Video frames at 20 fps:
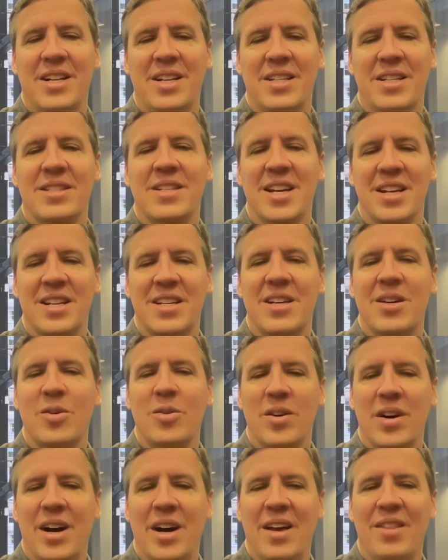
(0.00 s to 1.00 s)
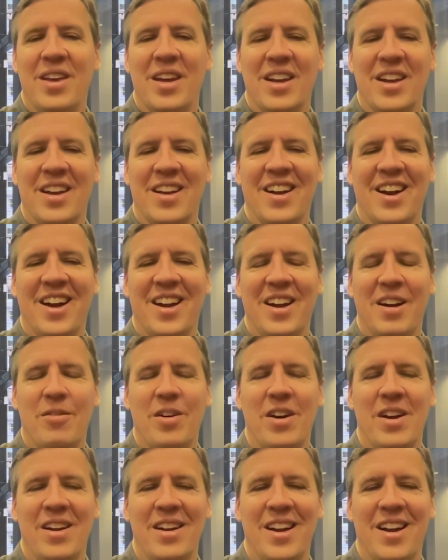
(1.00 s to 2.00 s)
Disney too. I think, and not
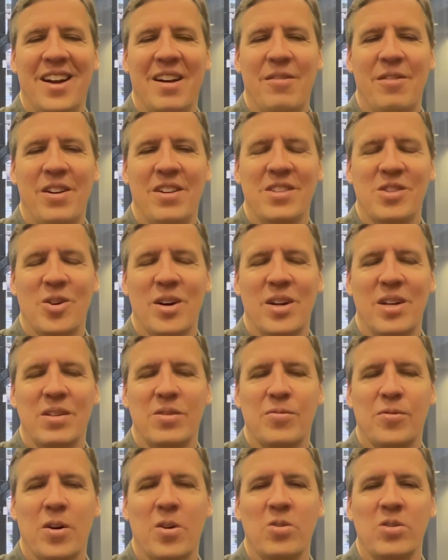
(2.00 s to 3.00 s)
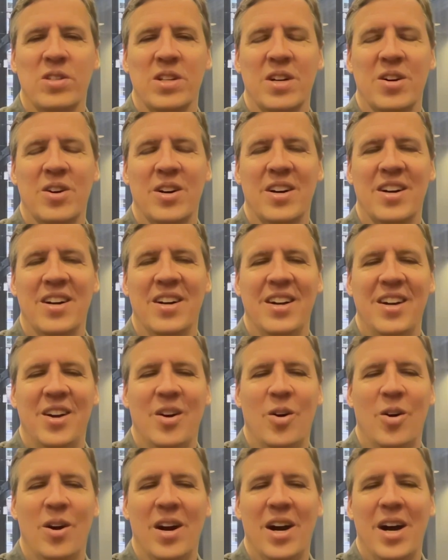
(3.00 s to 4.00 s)
every not every story is Frozen or
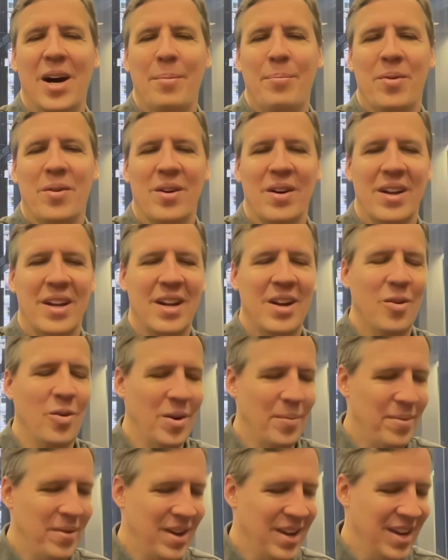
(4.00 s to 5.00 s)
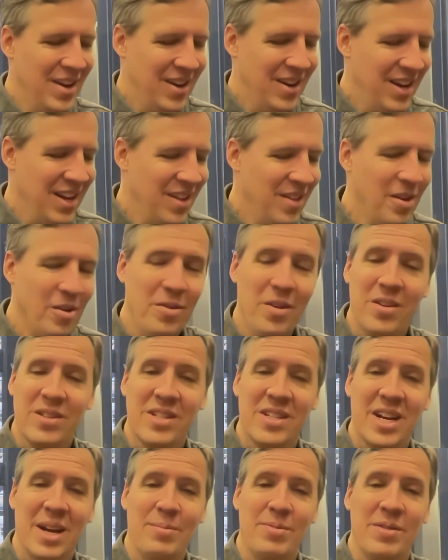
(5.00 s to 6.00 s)
or Up or you know or you know
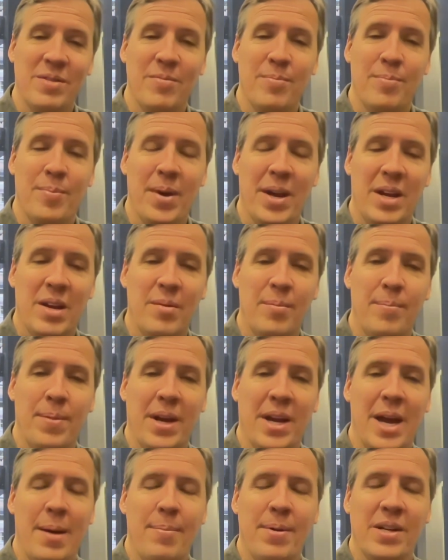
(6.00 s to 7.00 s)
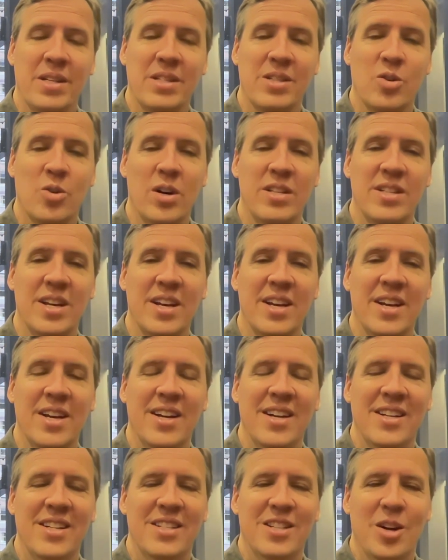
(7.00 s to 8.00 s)
those types of big big epic stories.
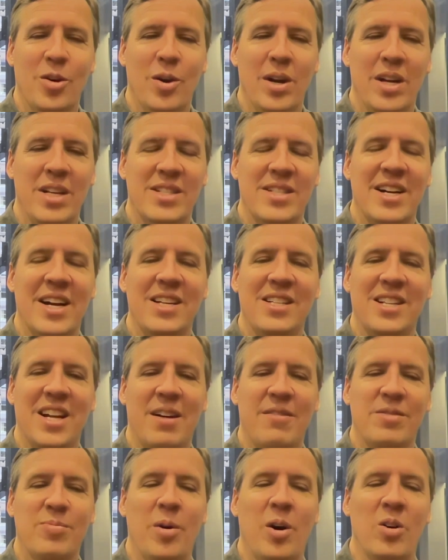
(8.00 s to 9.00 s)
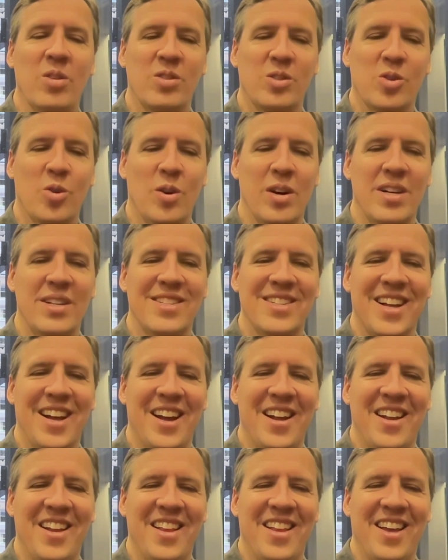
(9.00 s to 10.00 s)
So it's nice to have small stories
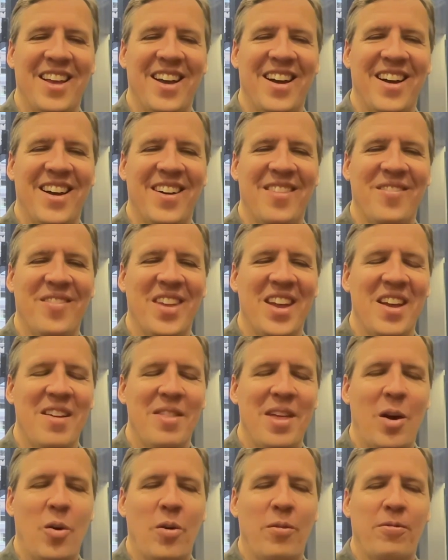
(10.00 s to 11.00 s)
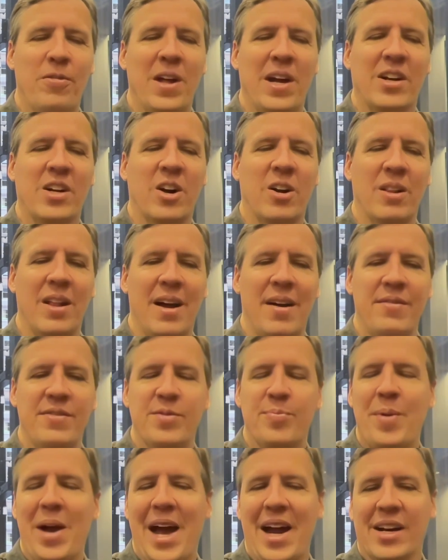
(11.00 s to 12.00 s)
that um, that reflect our lives
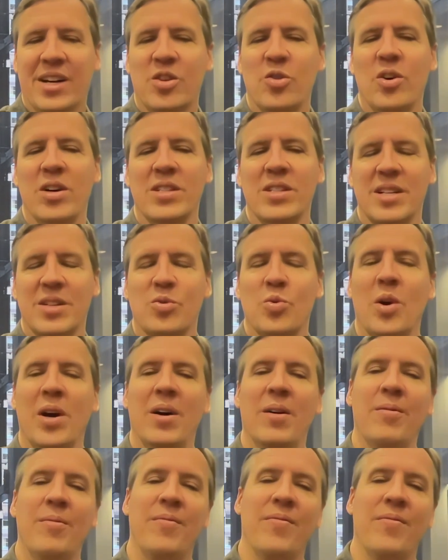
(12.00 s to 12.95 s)
back to us as well.